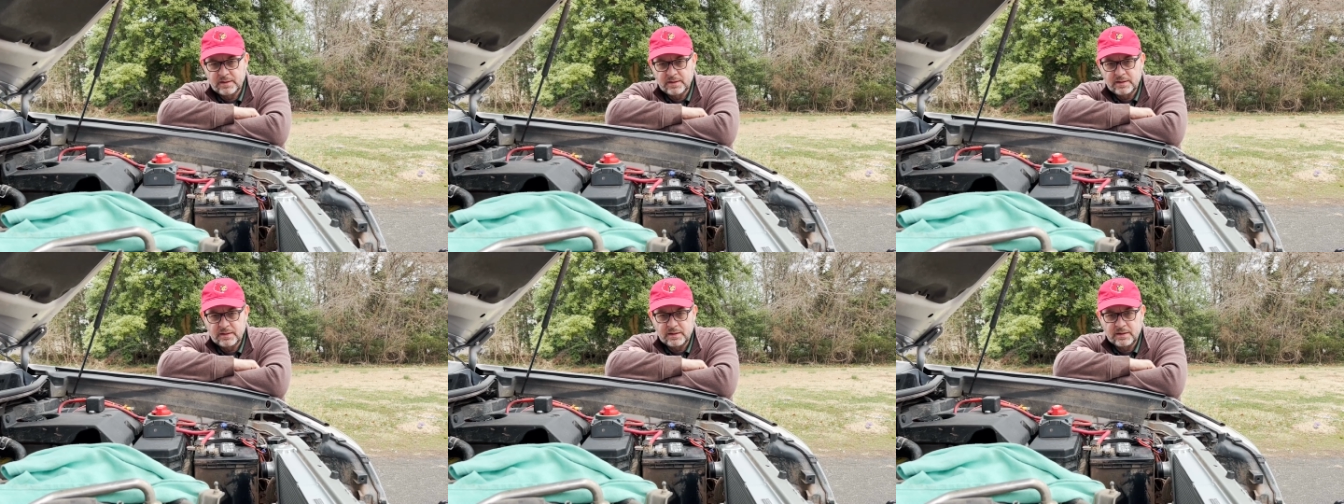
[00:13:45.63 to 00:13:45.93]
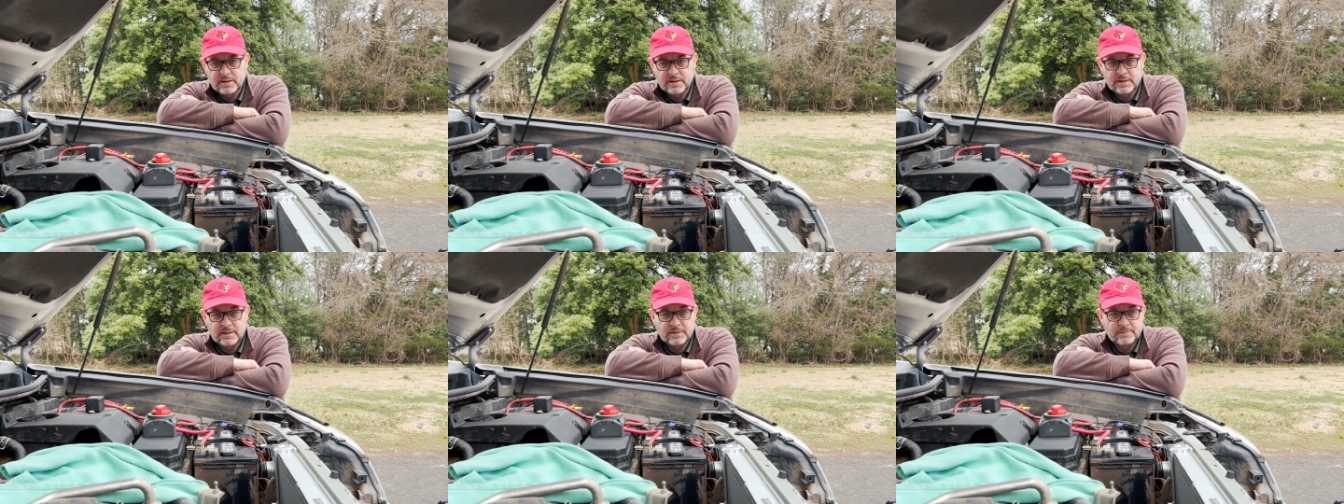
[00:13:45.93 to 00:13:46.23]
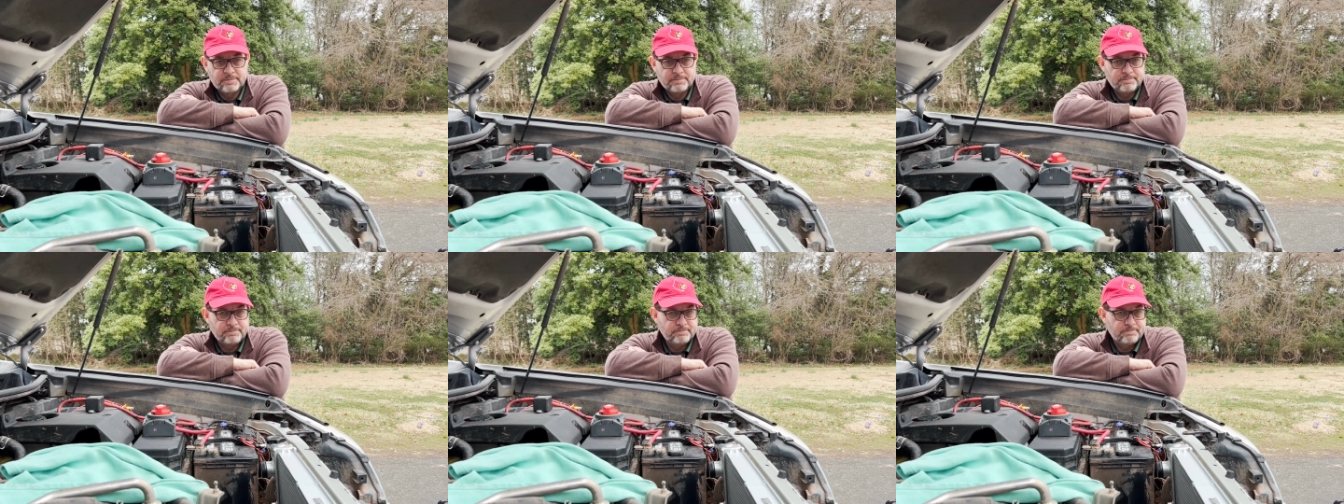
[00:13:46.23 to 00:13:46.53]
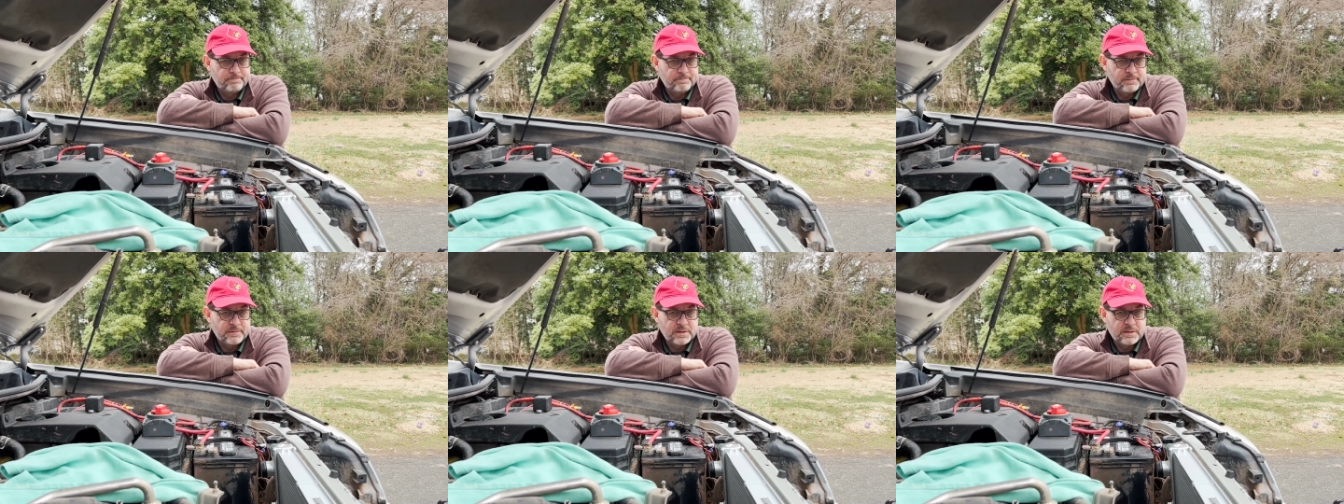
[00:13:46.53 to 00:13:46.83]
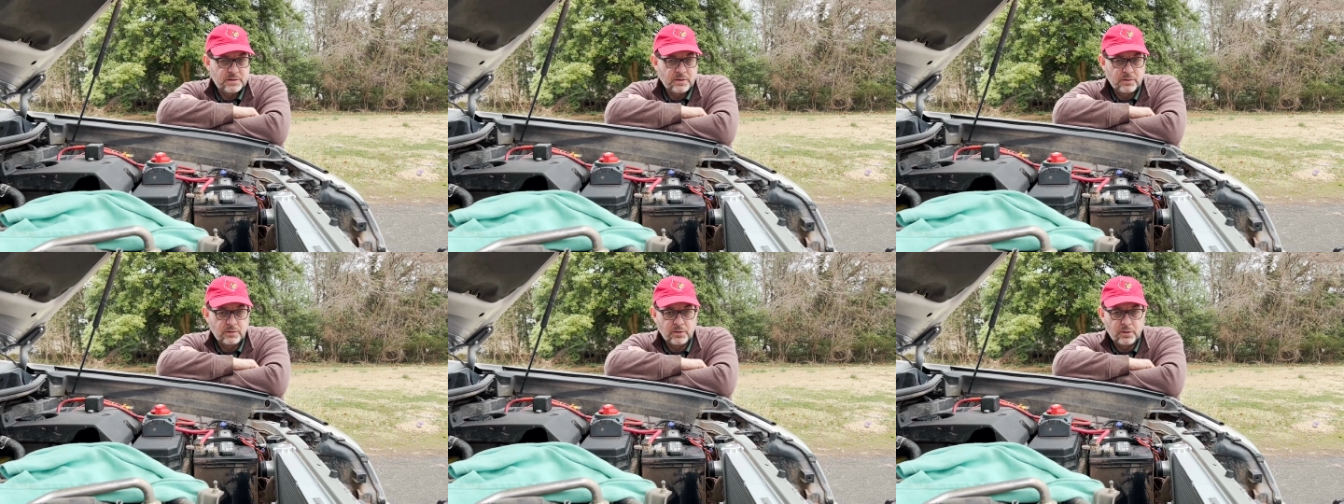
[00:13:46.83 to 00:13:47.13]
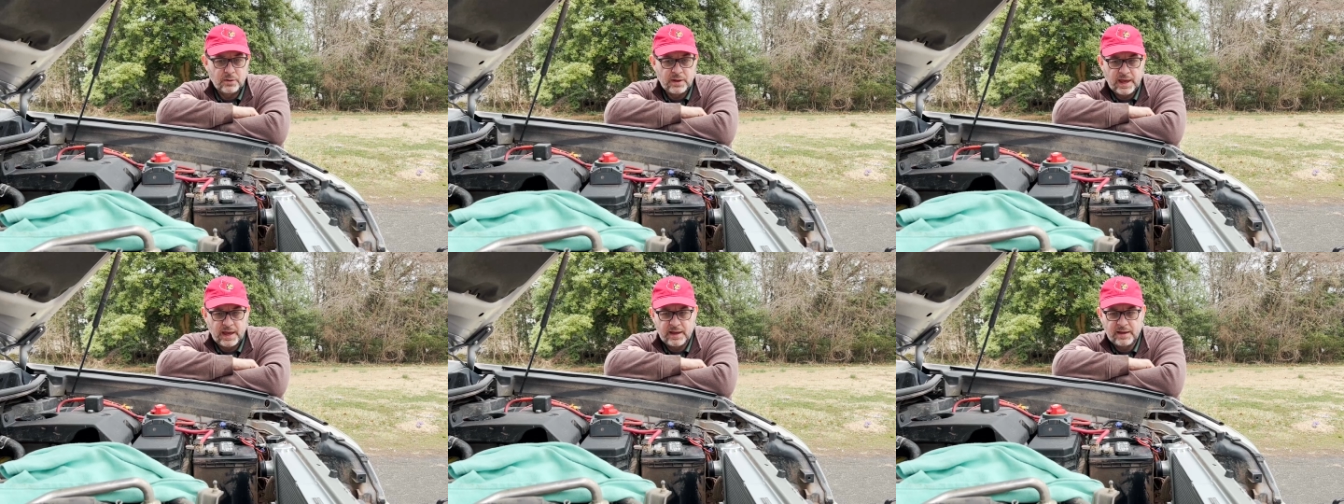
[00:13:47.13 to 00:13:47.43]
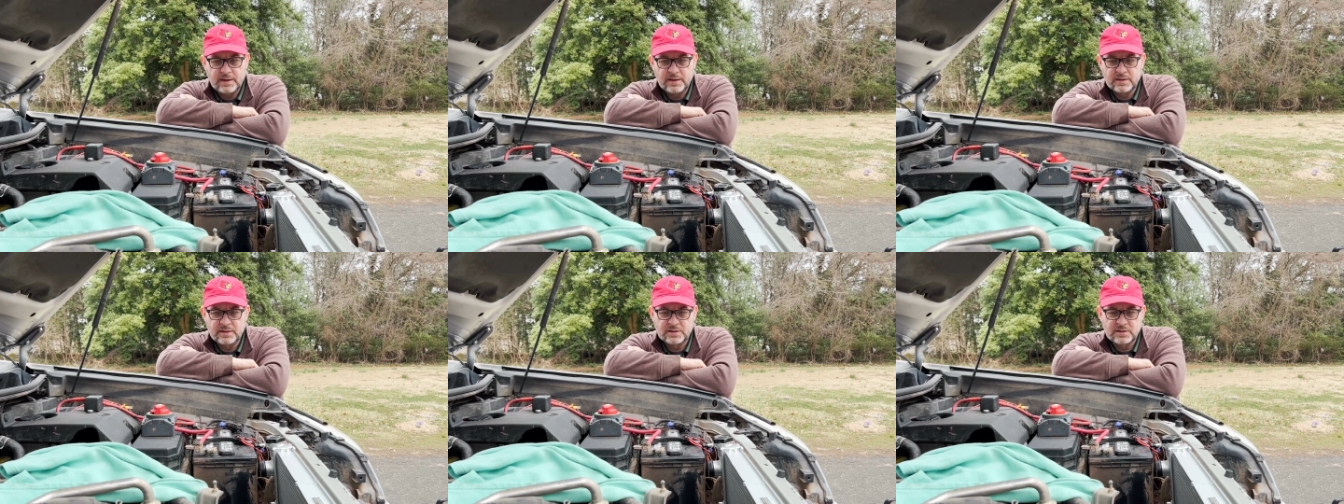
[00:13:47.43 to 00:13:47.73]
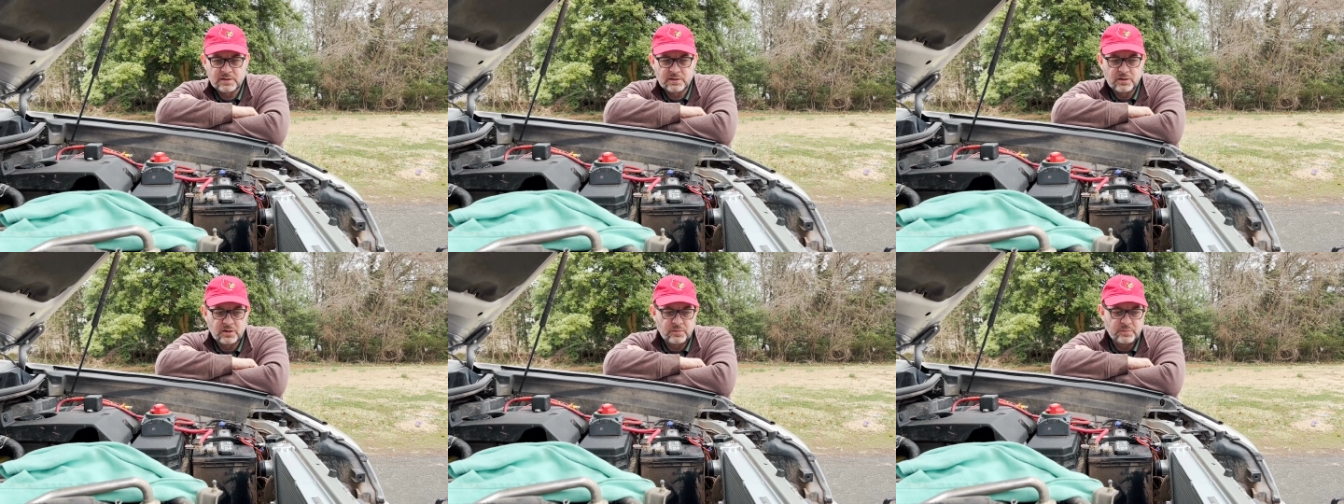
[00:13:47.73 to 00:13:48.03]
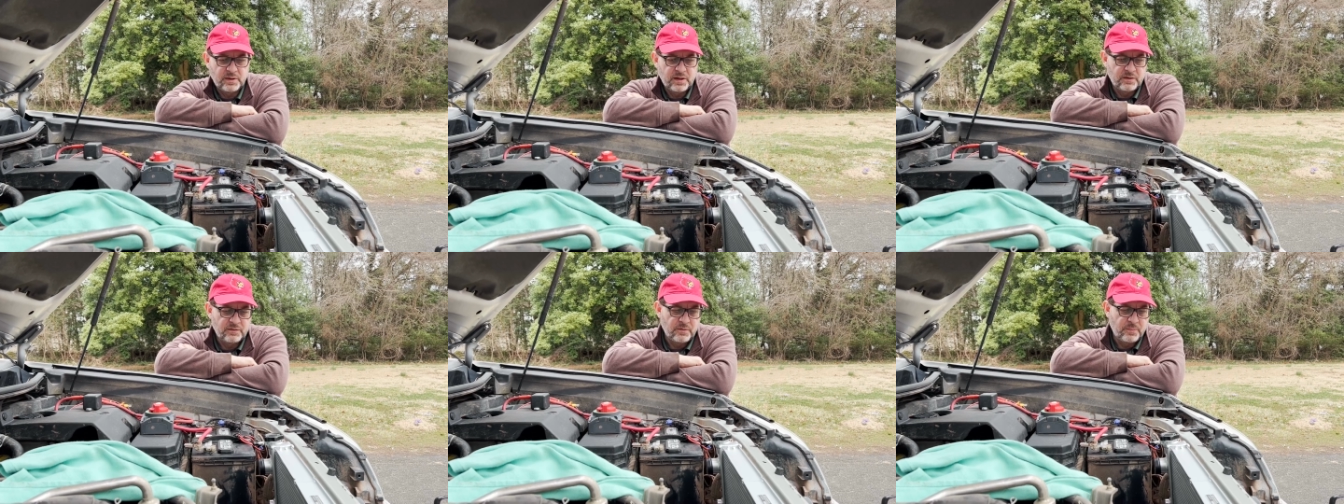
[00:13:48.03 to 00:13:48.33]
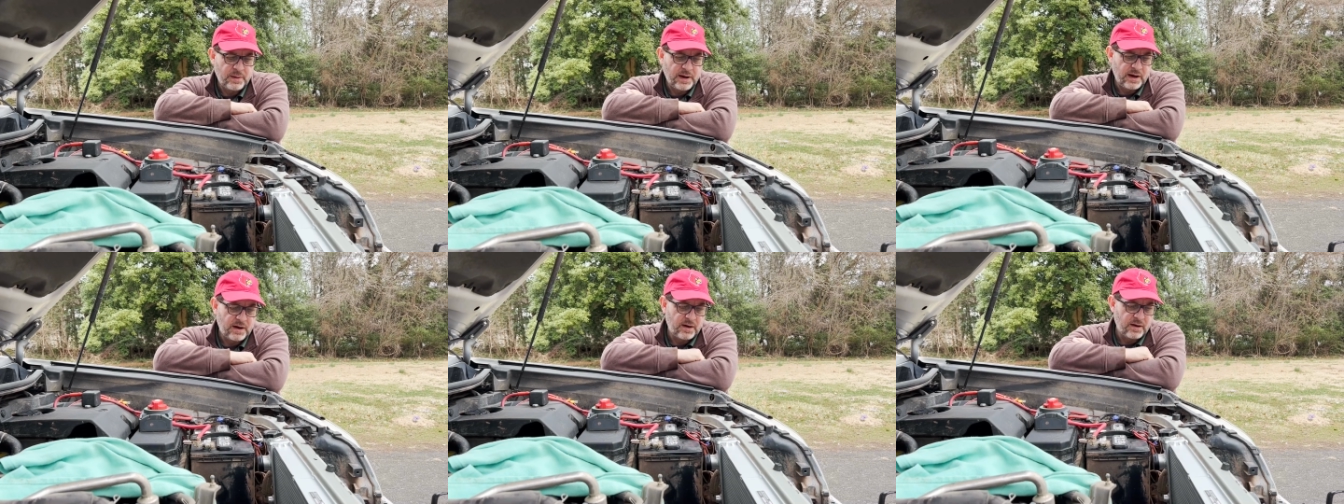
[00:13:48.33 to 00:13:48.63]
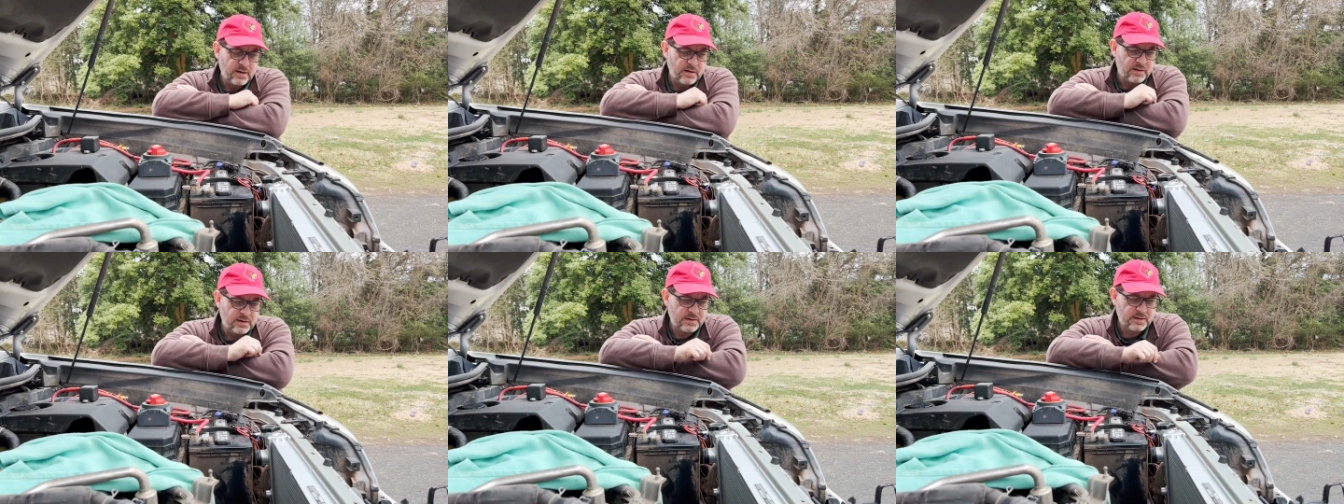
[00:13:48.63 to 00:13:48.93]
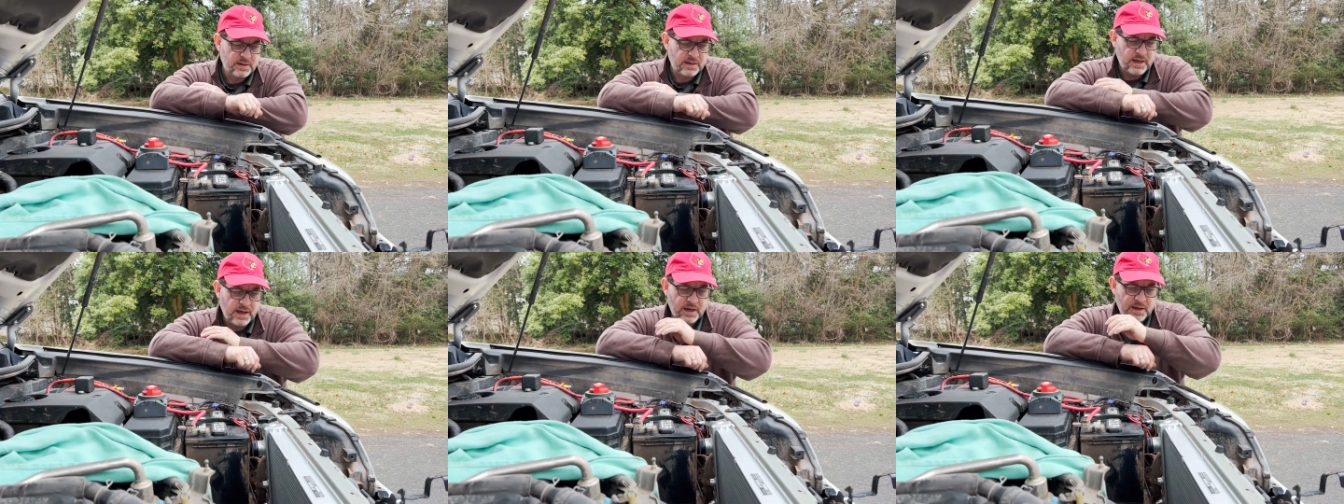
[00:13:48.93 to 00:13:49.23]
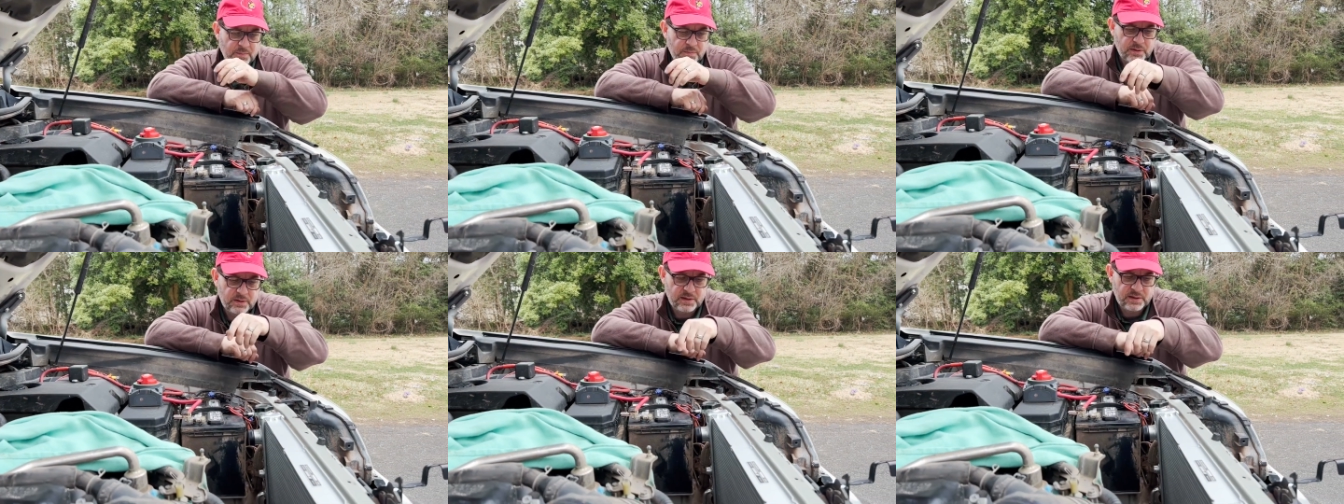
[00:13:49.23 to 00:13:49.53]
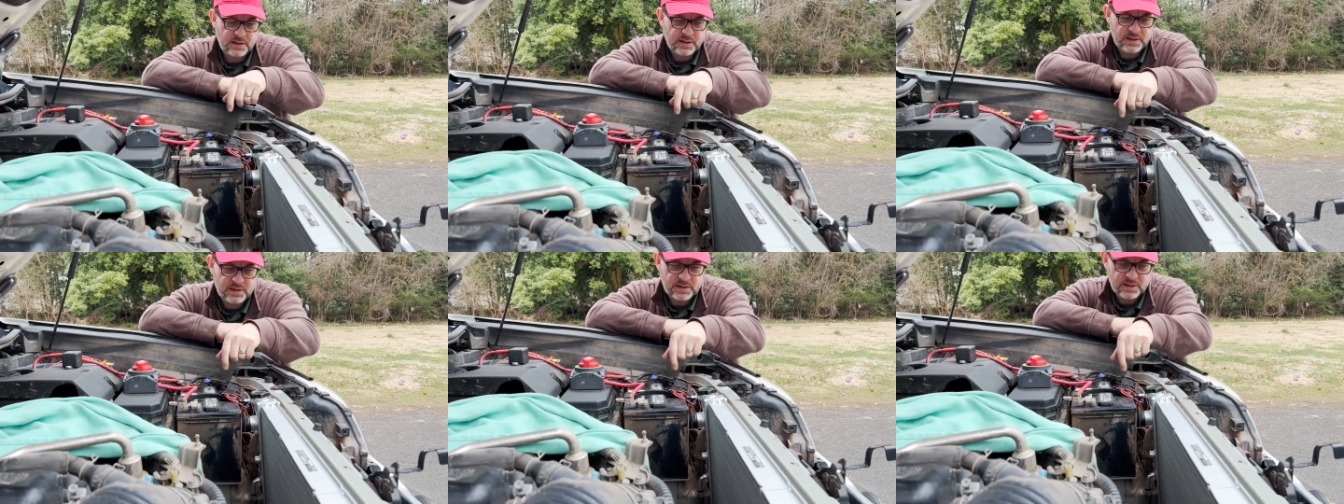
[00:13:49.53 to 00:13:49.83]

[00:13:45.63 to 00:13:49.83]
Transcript: It's going okay. It's a little bit of a bear to kind of put these